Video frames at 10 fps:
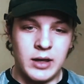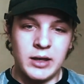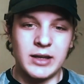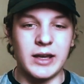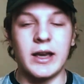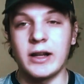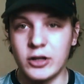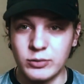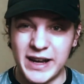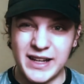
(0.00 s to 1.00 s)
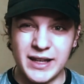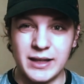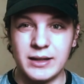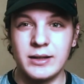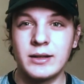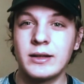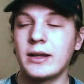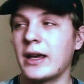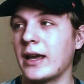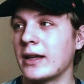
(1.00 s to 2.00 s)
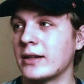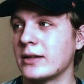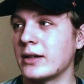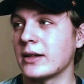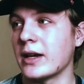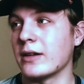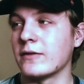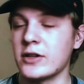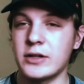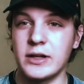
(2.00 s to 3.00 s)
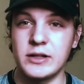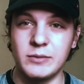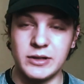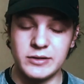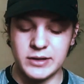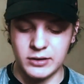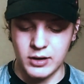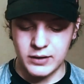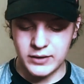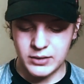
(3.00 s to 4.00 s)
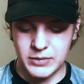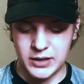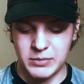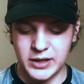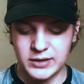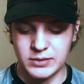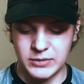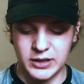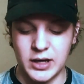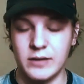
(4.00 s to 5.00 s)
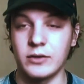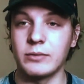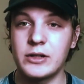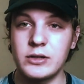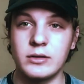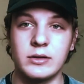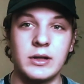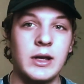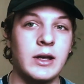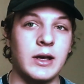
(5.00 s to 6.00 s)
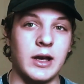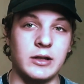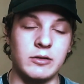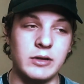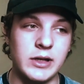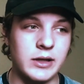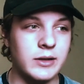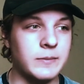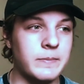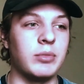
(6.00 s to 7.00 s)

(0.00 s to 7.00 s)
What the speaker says: get kind of grating and kind of frustrating because we do see a lot of them, and make it something kind of original and unique,